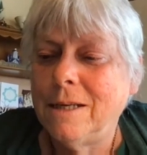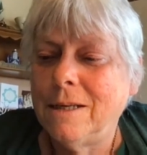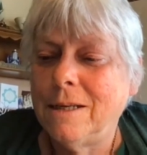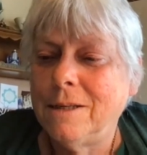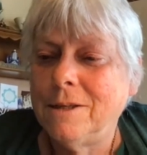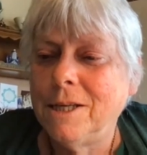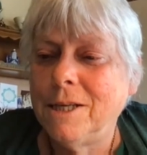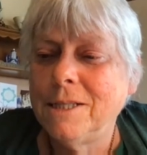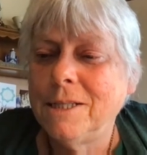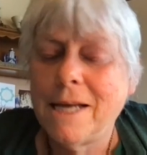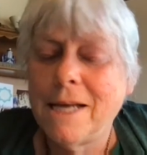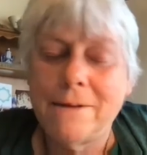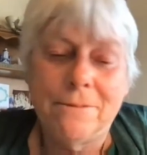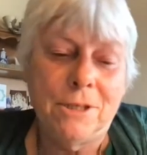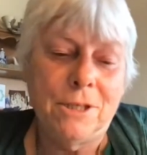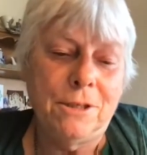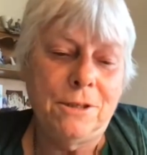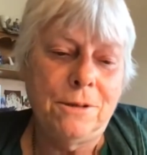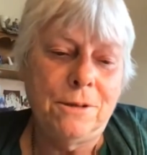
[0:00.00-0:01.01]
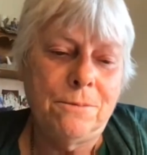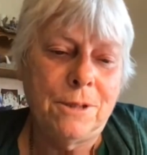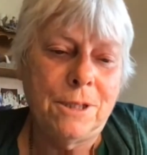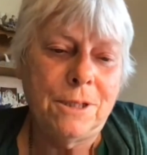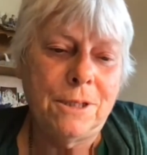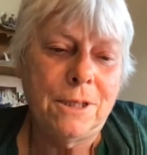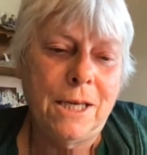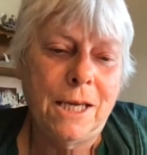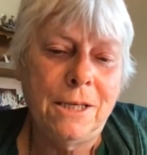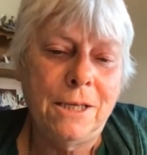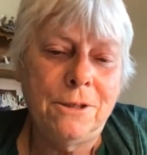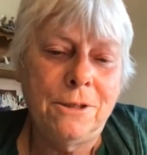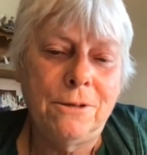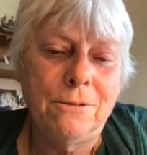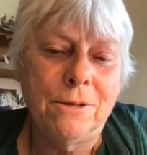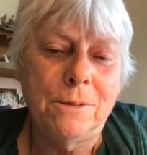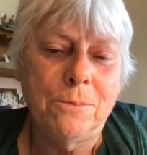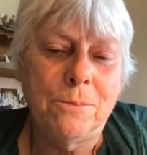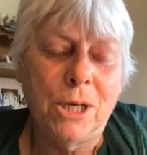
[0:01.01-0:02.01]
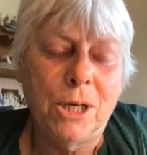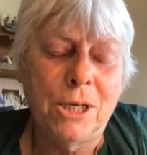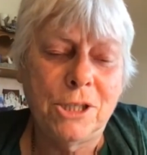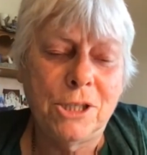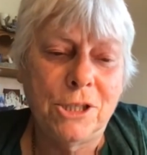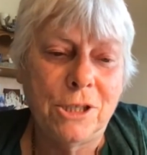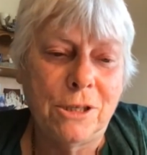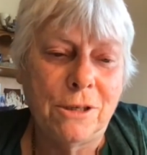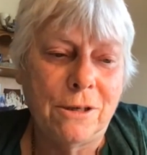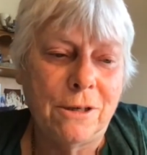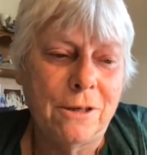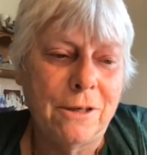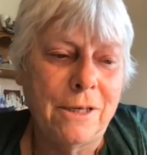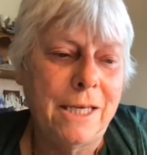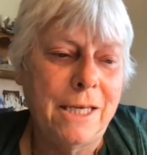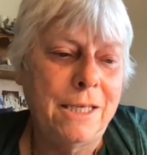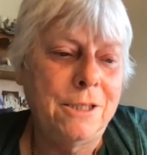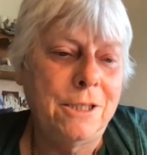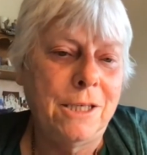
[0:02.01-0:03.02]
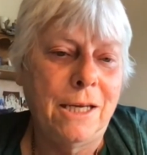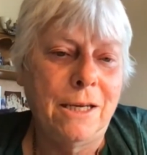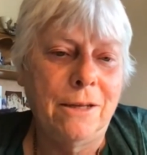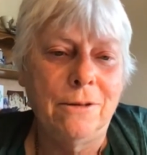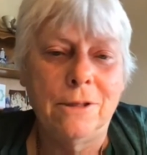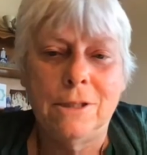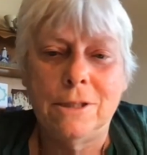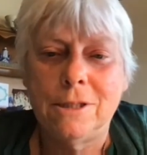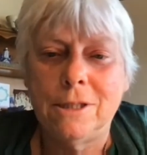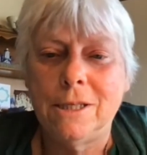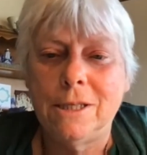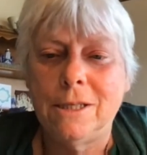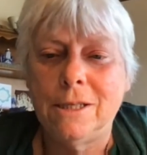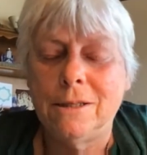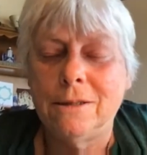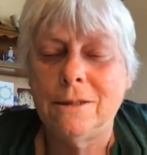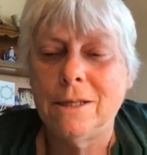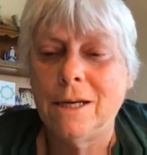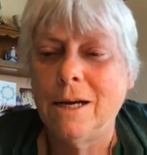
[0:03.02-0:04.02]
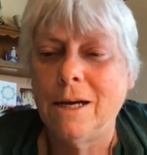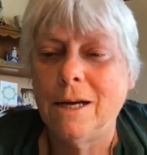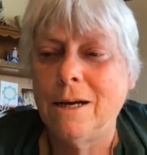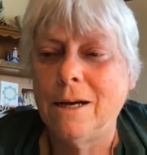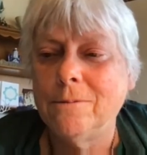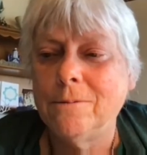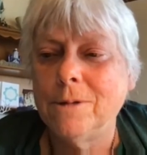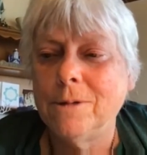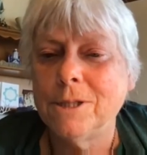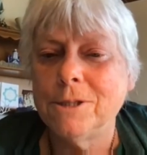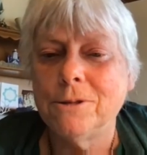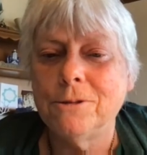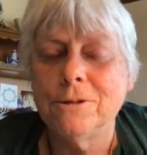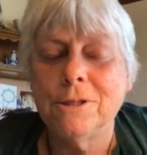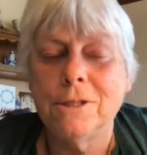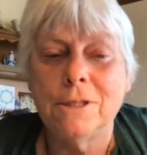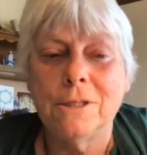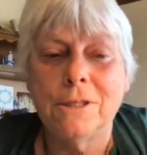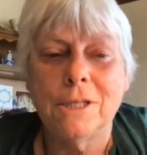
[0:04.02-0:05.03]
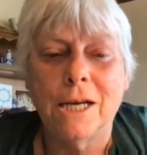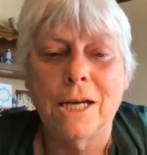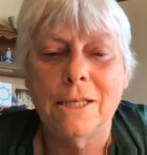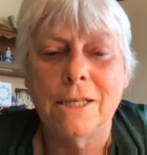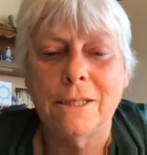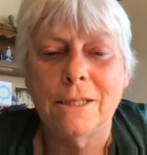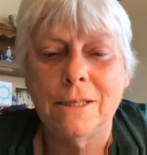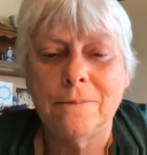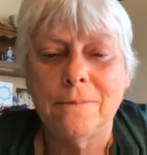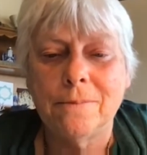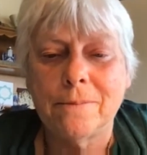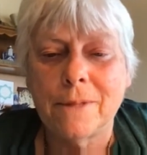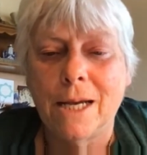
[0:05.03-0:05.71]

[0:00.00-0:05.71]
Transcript: things having to do with Ketu and Moksha are a challenge in uh, Western society.